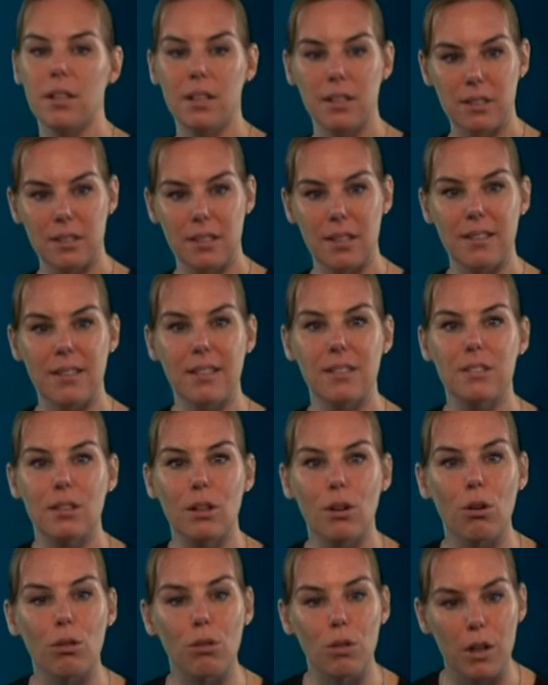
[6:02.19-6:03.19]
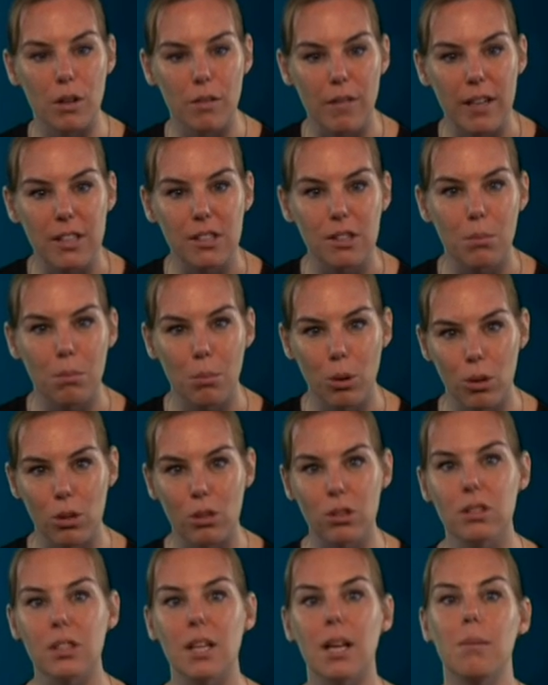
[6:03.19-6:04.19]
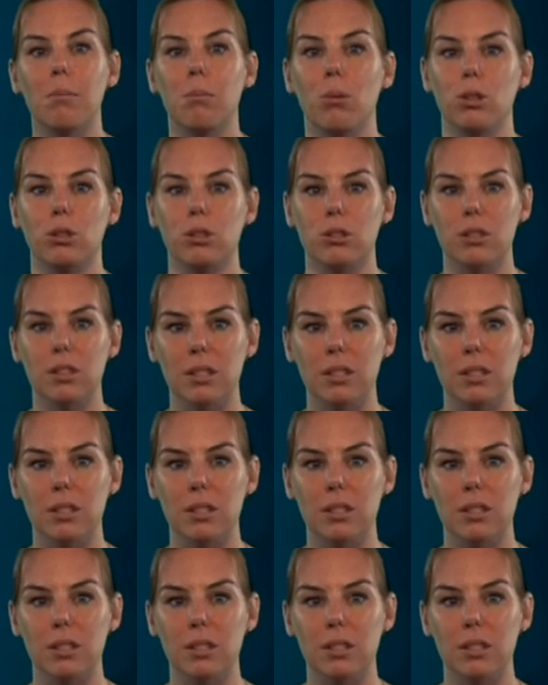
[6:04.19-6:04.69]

statistical regression models in Module